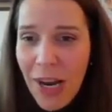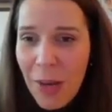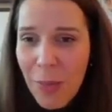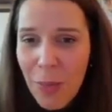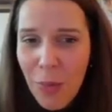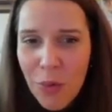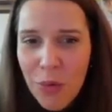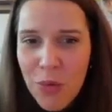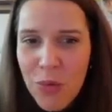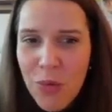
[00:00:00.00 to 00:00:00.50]

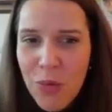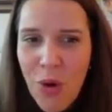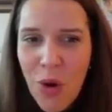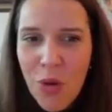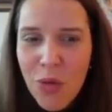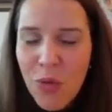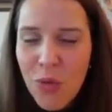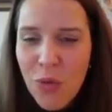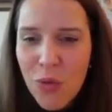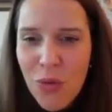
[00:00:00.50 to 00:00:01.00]
able
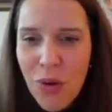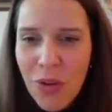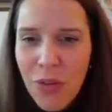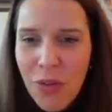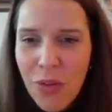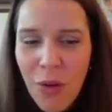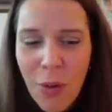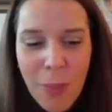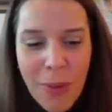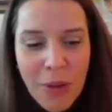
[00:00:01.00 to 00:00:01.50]
to
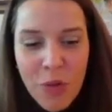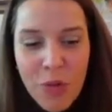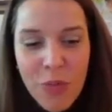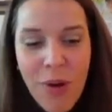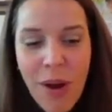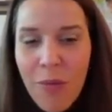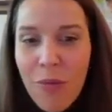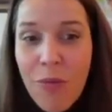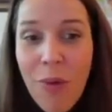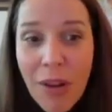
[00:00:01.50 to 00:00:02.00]
transform and
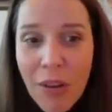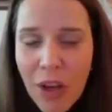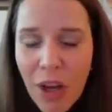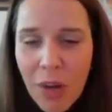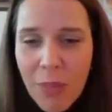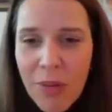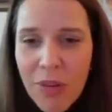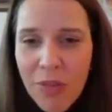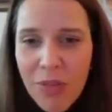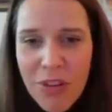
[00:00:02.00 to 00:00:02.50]
to have one
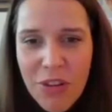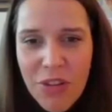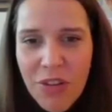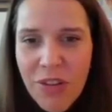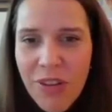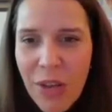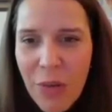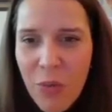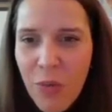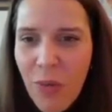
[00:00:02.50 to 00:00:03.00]
common
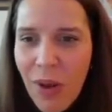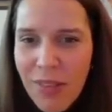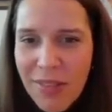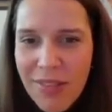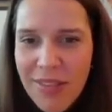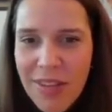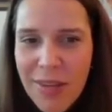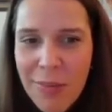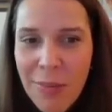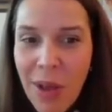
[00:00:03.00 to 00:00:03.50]
vision and
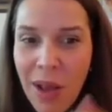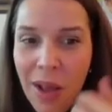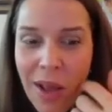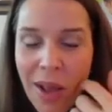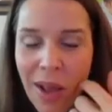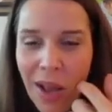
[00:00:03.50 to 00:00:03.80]
one team.